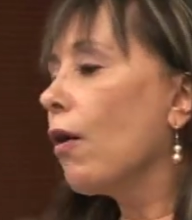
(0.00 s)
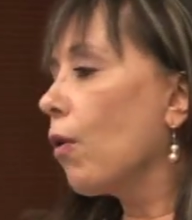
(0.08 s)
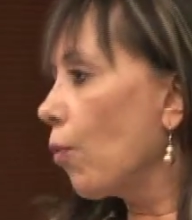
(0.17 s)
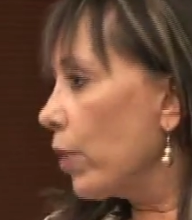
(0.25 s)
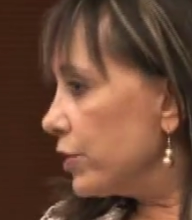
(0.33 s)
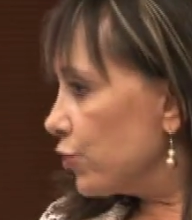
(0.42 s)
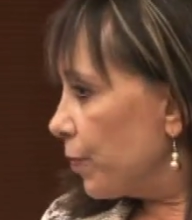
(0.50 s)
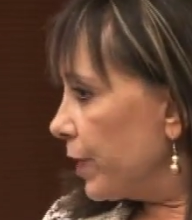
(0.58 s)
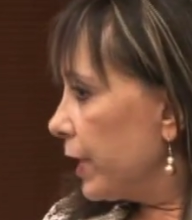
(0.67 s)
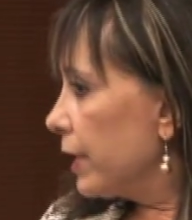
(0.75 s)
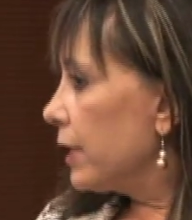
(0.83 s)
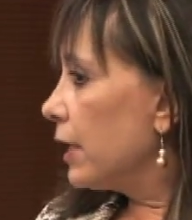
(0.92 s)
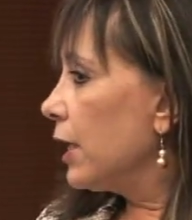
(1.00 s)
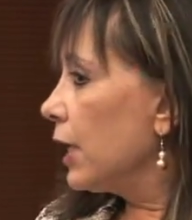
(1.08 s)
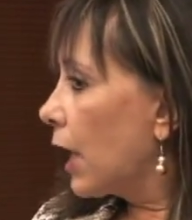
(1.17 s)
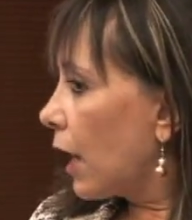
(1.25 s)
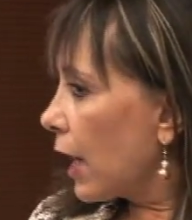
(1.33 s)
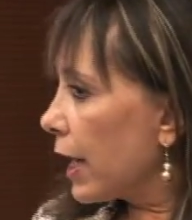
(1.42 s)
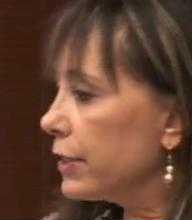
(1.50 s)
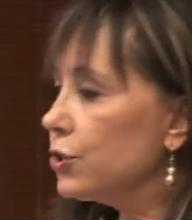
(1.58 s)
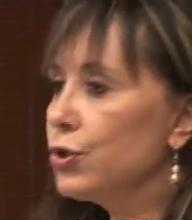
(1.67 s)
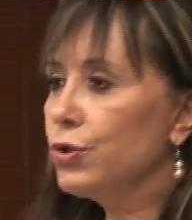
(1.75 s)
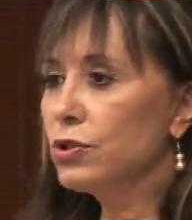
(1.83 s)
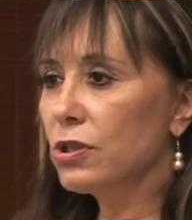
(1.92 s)
Will you be inclined
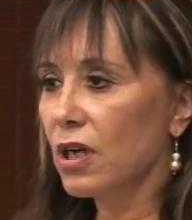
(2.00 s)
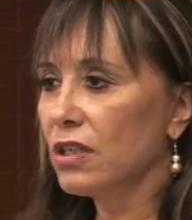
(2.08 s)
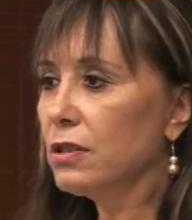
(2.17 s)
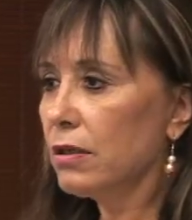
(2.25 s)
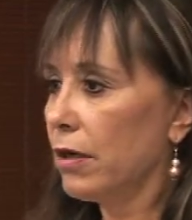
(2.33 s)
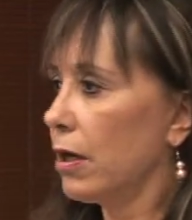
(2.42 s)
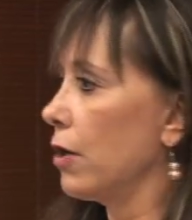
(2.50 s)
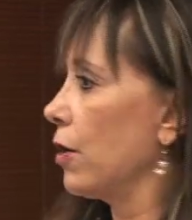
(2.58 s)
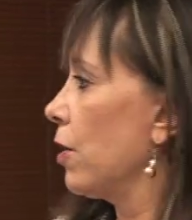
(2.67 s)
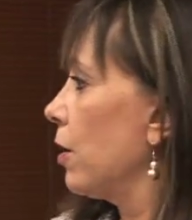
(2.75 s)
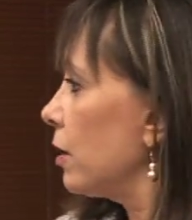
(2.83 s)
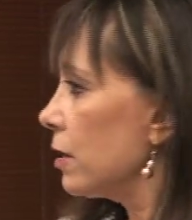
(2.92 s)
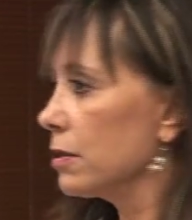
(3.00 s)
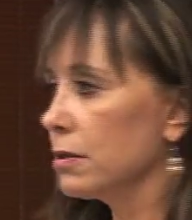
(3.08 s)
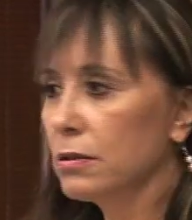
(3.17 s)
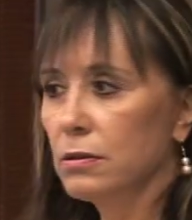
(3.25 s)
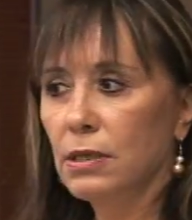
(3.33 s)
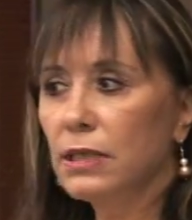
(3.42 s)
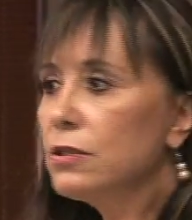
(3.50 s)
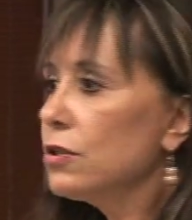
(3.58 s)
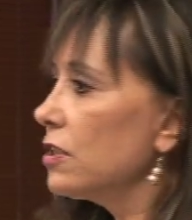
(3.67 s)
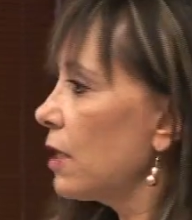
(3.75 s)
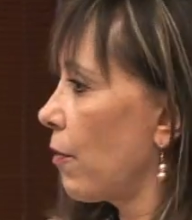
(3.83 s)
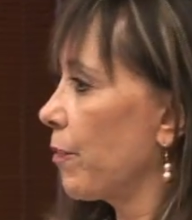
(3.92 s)
to use condom? No, that's
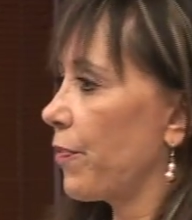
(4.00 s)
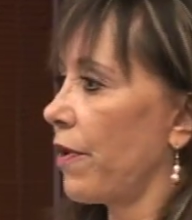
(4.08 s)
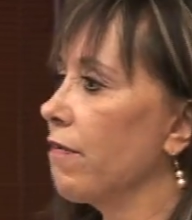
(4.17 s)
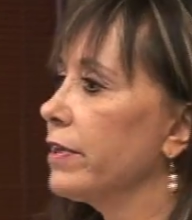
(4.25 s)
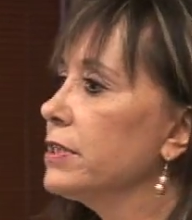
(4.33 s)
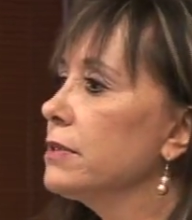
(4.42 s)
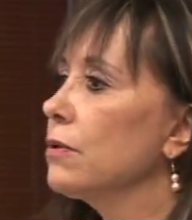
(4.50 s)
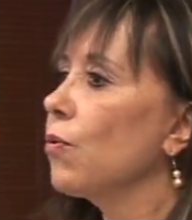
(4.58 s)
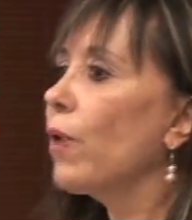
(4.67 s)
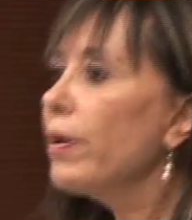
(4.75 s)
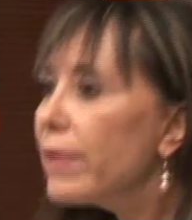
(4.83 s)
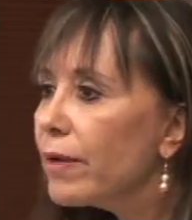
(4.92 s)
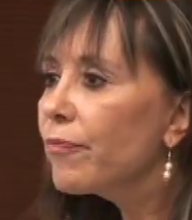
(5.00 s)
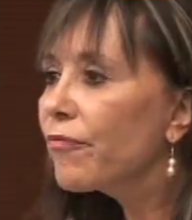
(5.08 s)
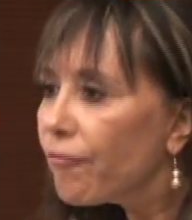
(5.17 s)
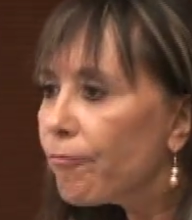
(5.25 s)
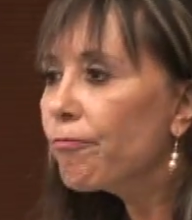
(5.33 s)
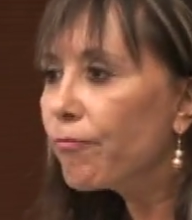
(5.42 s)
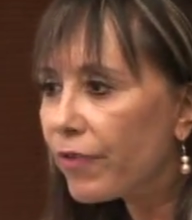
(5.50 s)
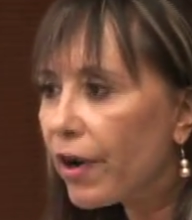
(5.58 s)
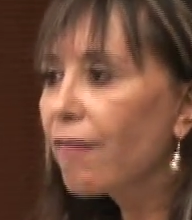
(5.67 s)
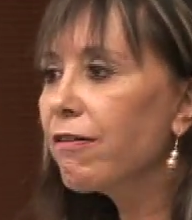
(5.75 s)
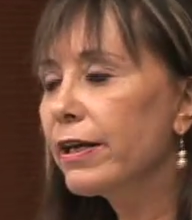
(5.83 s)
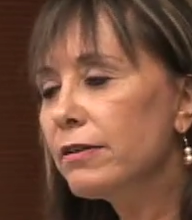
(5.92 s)
not our problem. It's women'
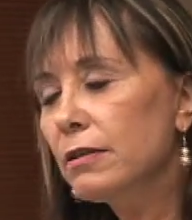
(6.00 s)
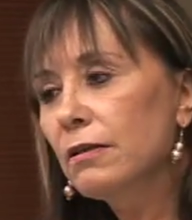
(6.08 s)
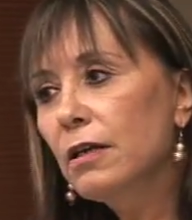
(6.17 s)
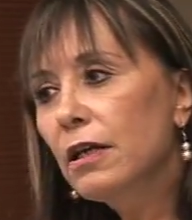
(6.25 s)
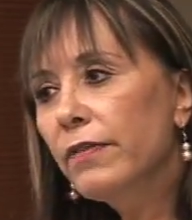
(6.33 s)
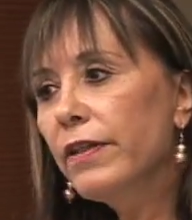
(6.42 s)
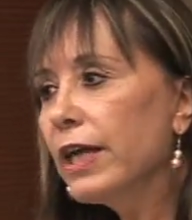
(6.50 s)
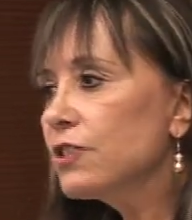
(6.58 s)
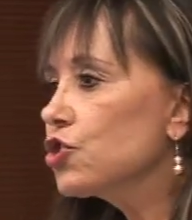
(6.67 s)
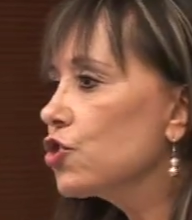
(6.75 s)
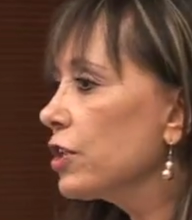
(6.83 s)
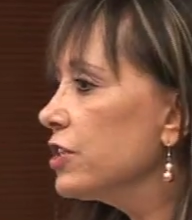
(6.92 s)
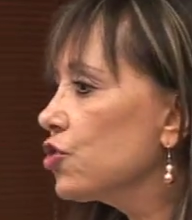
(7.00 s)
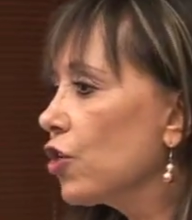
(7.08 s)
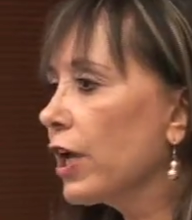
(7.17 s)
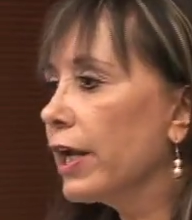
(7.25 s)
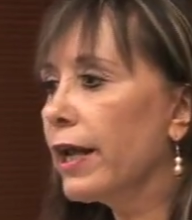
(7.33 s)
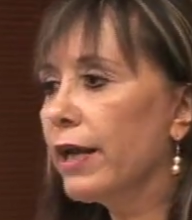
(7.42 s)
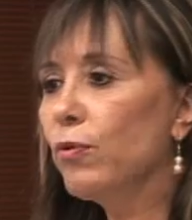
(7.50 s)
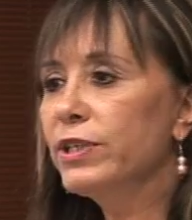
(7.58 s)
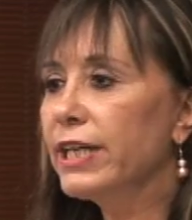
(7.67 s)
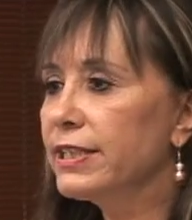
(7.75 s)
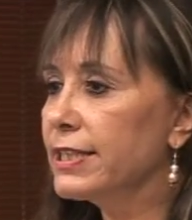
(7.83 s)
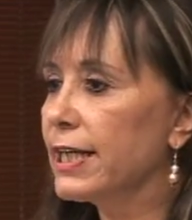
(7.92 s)
problem. They are so disorganized
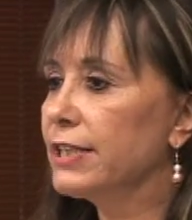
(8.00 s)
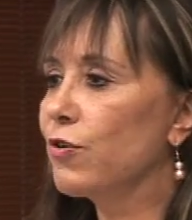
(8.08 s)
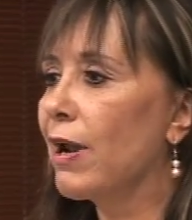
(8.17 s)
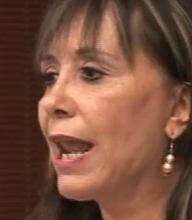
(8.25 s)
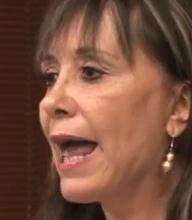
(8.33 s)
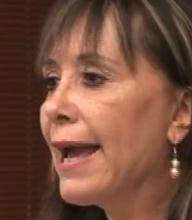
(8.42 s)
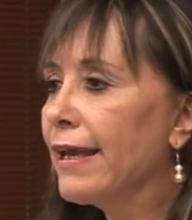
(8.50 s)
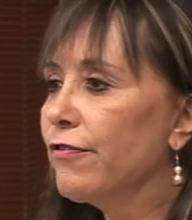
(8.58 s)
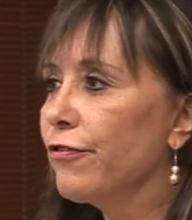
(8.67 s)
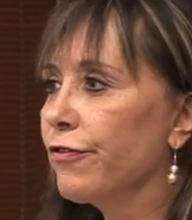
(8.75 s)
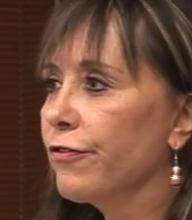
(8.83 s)
with their sexual life.